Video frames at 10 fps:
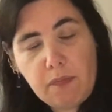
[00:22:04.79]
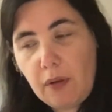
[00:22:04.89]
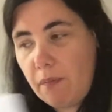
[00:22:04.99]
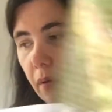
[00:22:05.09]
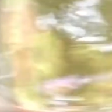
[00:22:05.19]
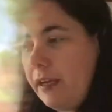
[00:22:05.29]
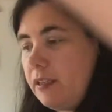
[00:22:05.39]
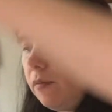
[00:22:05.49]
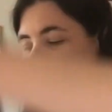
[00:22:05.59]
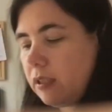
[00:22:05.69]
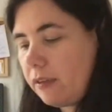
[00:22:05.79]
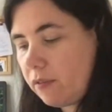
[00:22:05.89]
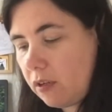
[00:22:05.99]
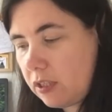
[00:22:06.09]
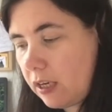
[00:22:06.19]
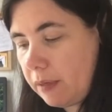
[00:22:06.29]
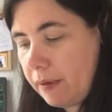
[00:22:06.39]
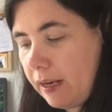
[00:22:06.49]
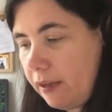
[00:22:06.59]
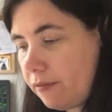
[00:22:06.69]
unbobinated one because I've got a tiny
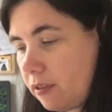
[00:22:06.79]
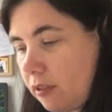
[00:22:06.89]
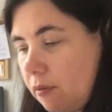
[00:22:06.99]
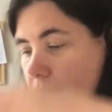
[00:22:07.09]
bit left. So.